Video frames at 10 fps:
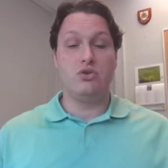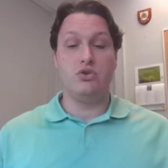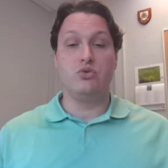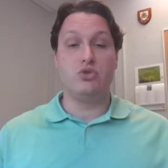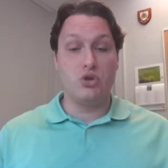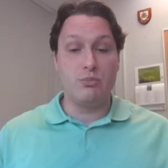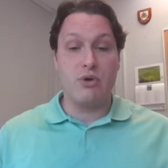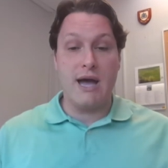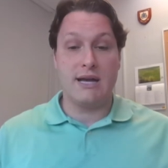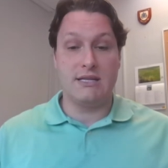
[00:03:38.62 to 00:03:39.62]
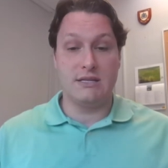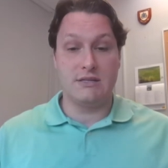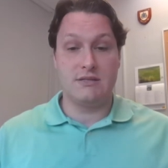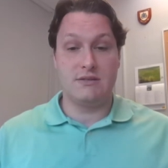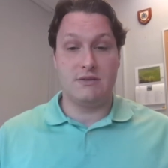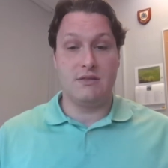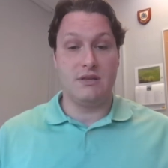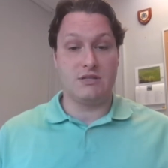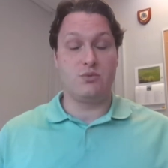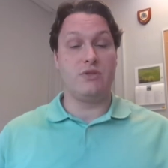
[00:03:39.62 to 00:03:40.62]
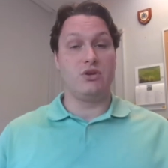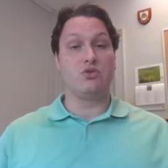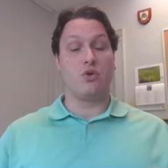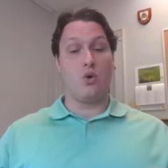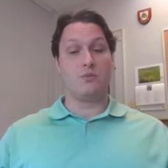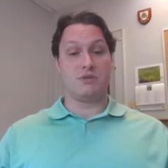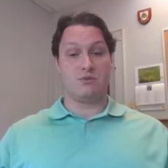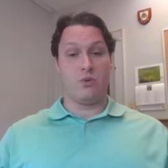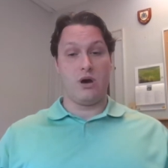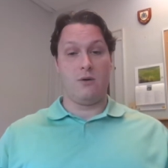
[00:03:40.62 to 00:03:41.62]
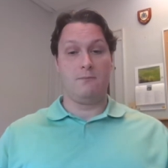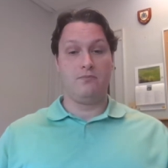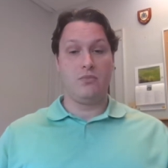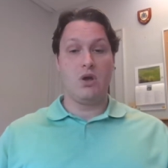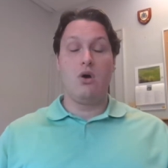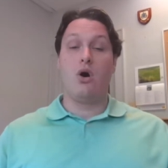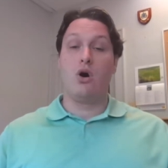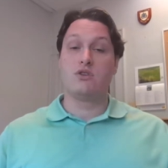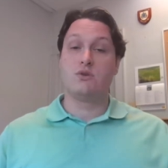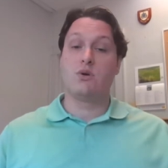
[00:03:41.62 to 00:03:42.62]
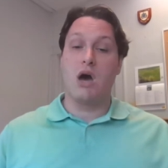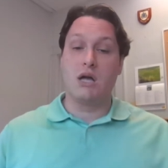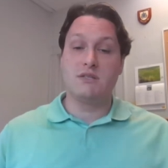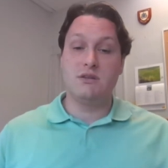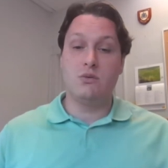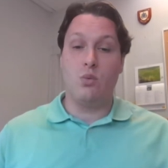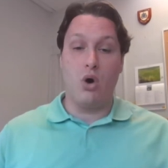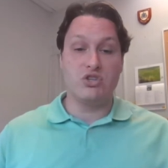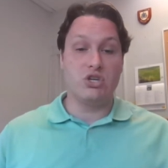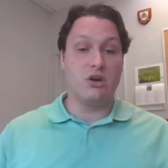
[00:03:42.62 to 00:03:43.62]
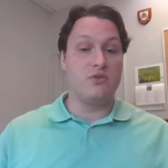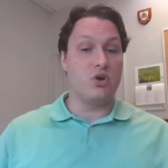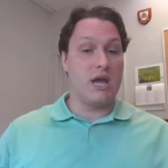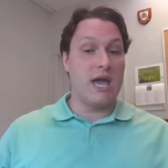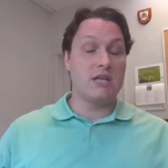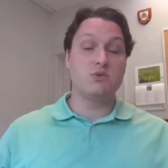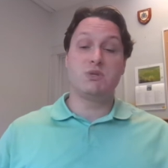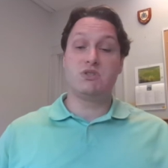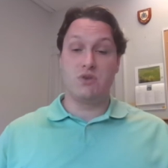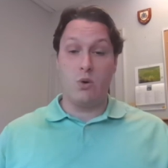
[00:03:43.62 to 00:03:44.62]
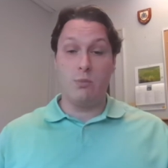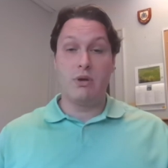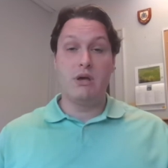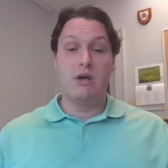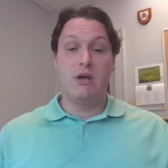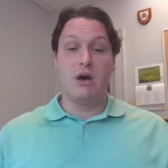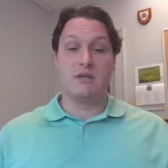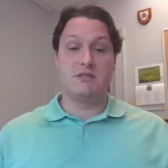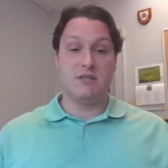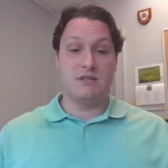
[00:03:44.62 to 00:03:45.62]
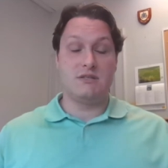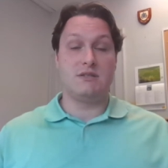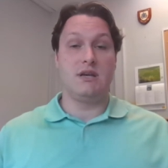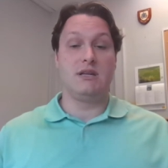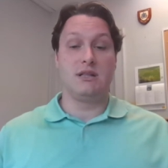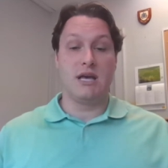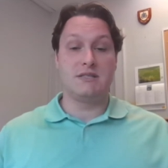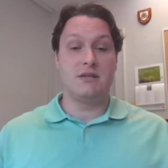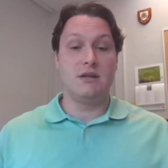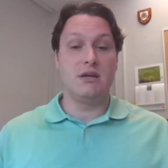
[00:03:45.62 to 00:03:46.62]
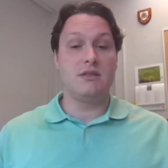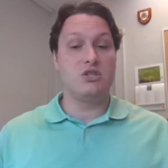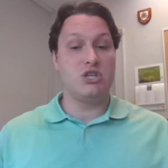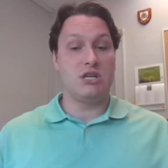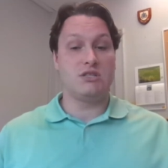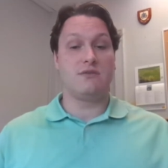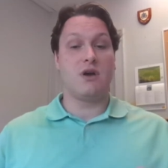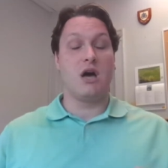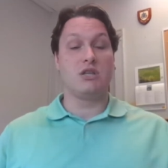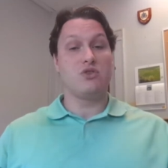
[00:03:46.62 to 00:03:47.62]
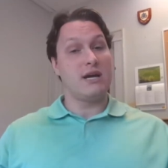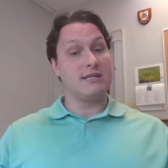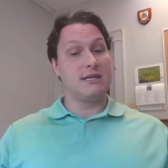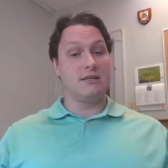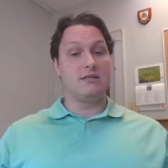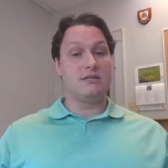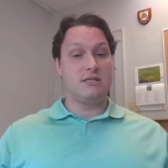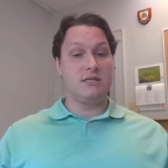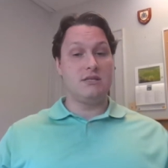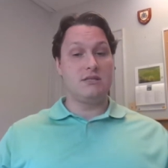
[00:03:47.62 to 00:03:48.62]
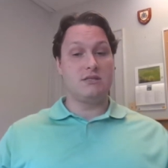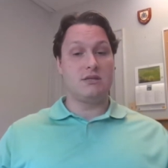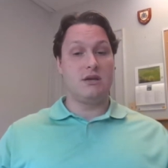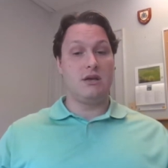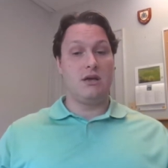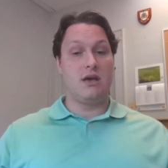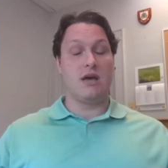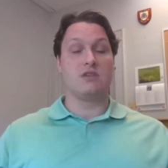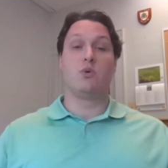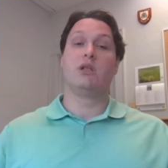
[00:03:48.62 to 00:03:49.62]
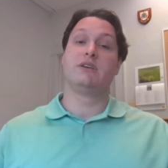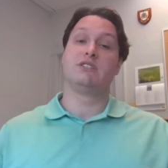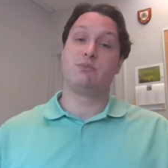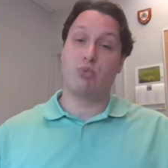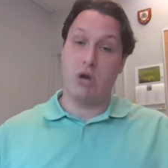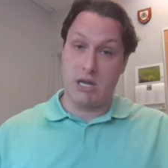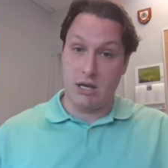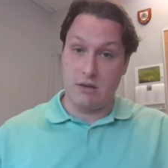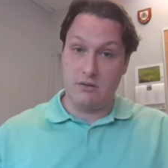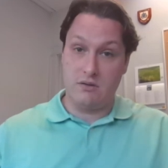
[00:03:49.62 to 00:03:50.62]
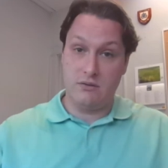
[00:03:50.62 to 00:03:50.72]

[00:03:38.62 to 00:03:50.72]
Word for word: you should practice this within your homes as well. Also, constant washing of your hands with soap assists in lessening the chance of contracting the disease as well as spreading it.